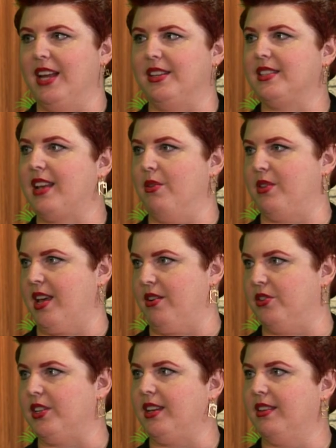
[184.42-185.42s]
discount the
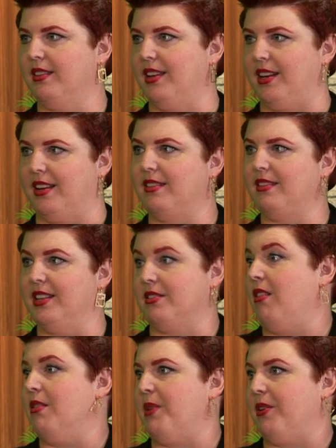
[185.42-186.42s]
energy in it. It's
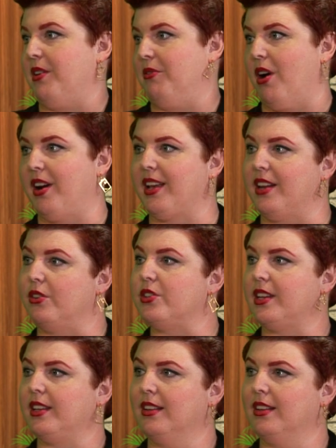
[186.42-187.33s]
all about erotic energy.